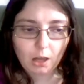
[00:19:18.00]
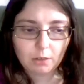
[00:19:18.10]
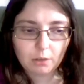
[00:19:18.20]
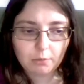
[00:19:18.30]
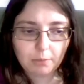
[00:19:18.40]

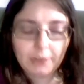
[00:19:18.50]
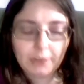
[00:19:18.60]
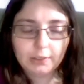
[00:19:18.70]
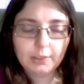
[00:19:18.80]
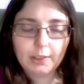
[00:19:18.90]

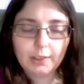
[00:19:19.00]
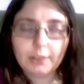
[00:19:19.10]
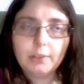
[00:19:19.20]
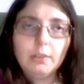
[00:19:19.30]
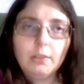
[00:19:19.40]
basically
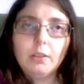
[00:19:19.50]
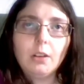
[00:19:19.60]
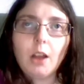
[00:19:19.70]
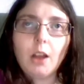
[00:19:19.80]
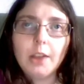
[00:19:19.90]

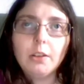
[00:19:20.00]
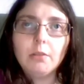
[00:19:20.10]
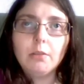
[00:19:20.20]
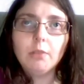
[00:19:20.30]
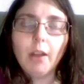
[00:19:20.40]
I
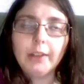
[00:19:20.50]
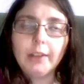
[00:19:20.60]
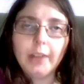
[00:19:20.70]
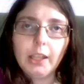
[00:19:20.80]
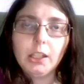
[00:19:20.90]
don't like
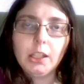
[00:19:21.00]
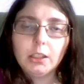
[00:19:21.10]
taking it,